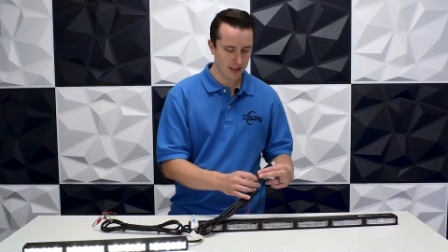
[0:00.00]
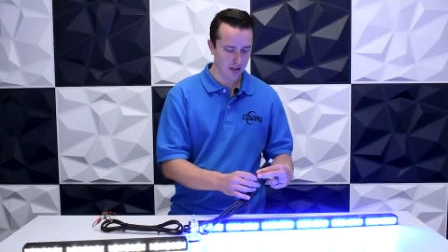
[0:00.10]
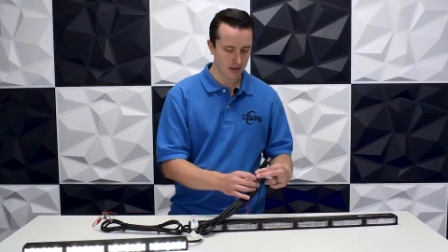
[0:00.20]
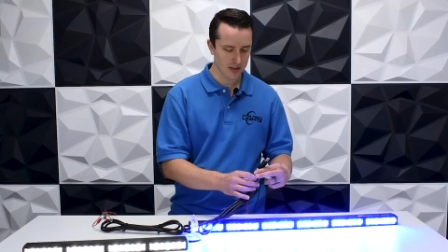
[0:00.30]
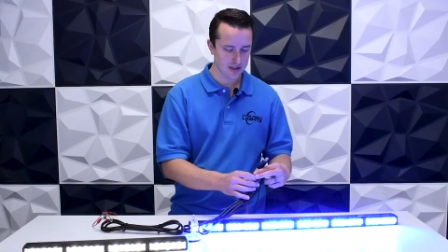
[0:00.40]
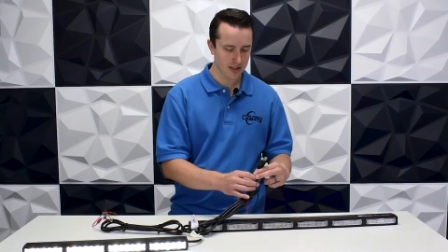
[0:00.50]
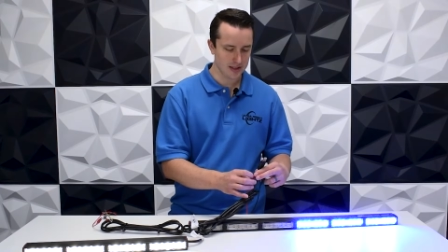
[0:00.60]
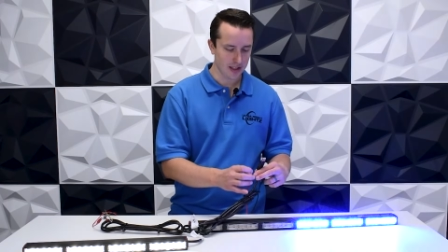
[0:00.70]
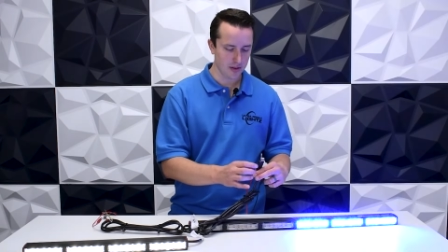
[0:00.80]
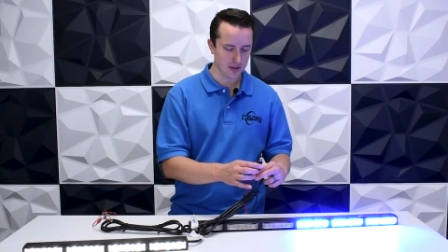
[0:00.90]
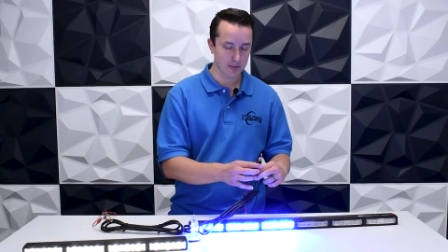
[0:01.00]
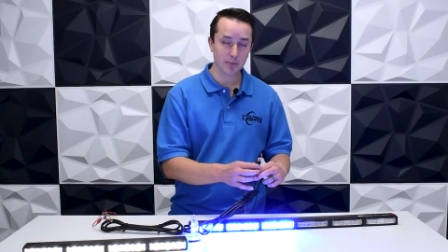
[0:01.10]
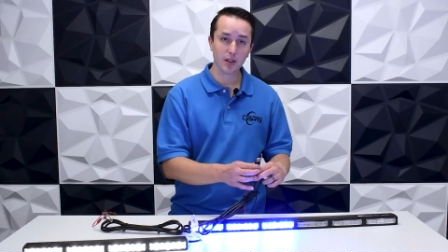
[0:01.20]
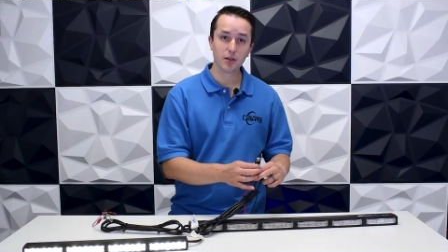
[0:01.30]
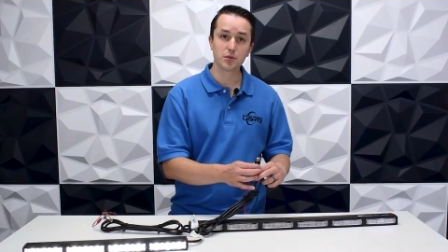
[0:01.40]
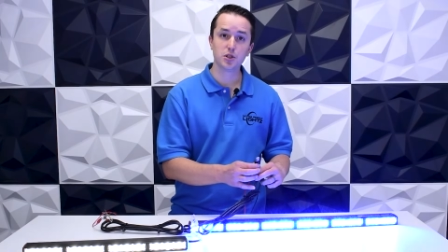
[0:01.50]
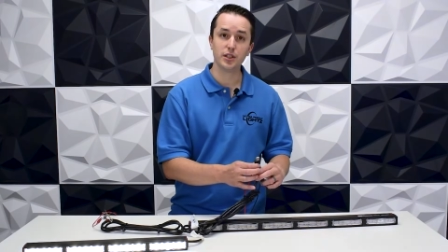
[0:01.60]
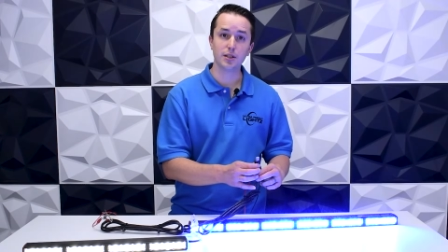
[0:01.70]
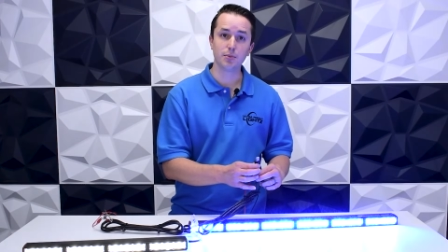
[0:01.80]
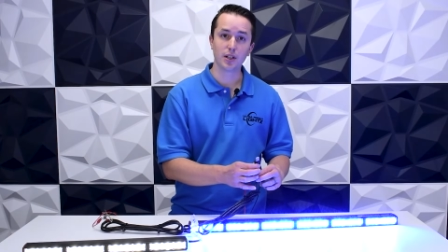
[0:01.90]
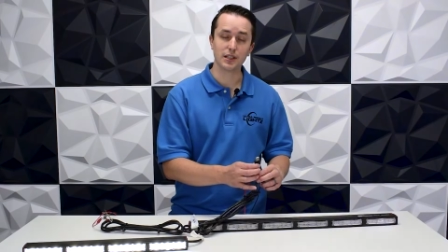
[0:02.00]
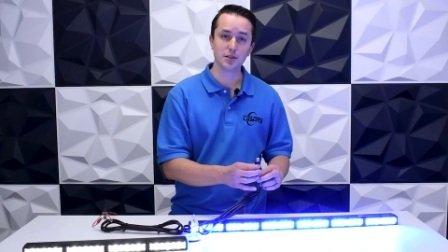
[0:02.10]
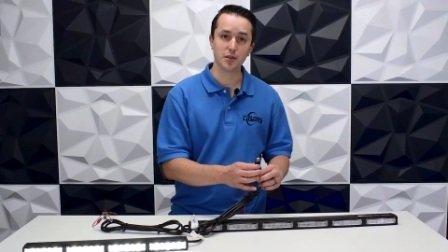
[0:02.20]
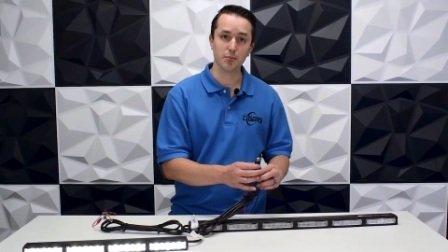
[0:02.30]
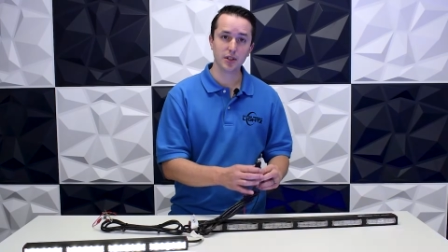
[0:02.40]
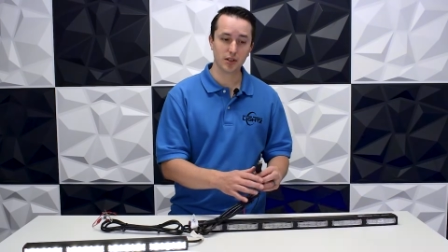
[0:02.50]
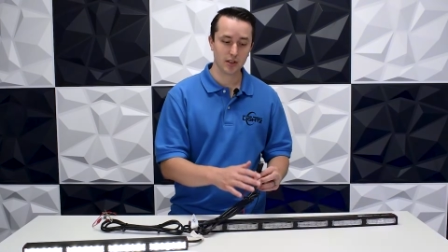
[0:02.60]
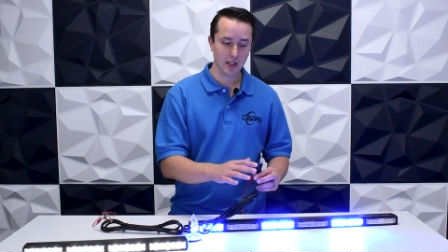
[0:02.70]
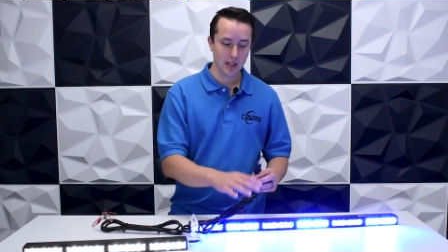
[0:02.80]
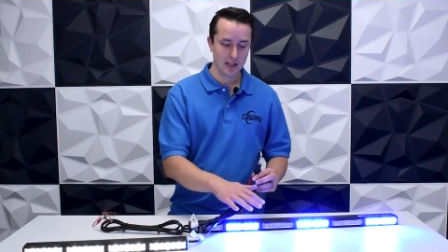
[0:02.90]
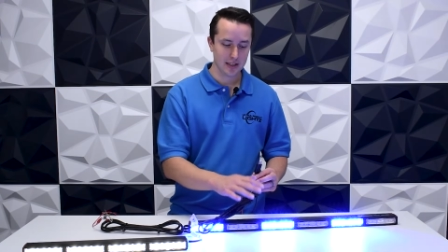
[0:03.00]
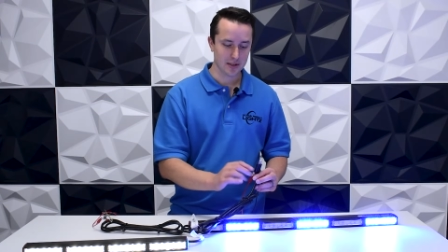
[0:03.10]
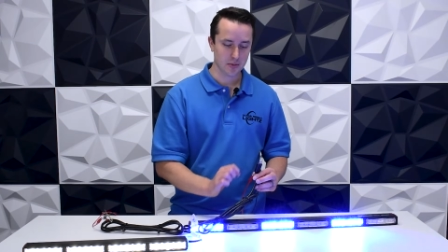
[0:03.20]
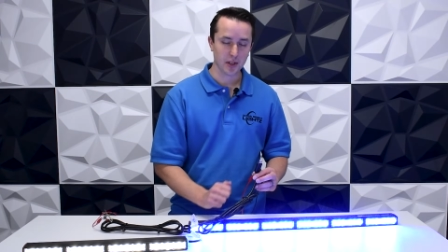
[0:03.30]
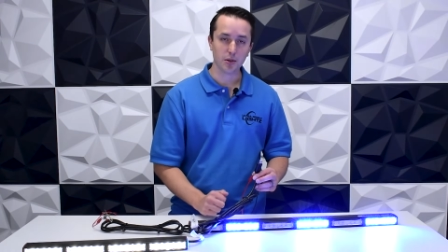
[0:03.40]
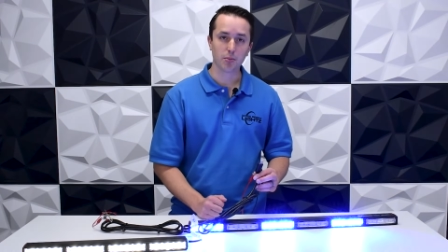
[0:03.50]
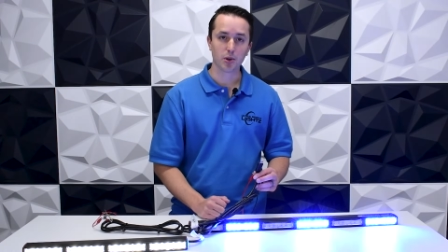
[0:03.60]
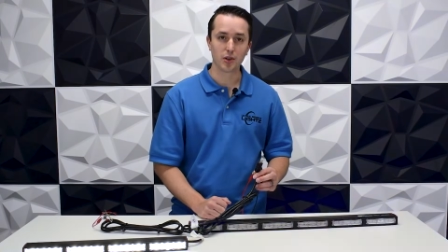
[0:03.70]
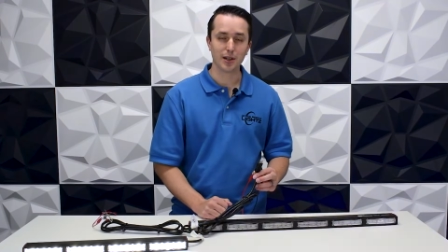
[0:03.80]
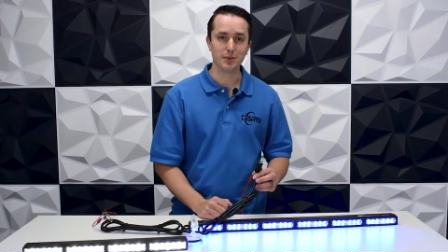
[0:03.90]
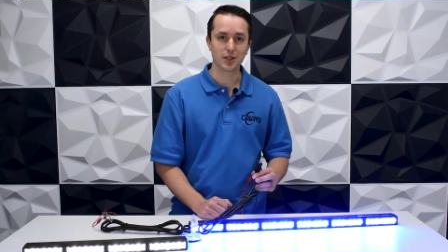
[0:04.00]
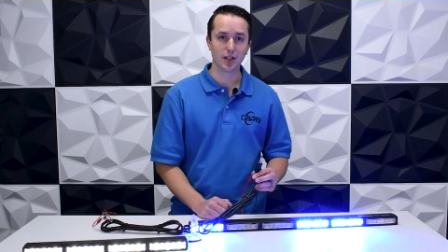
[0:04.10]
the harness is a USB plug, which you need to plug into a computer, and that's where you'll program your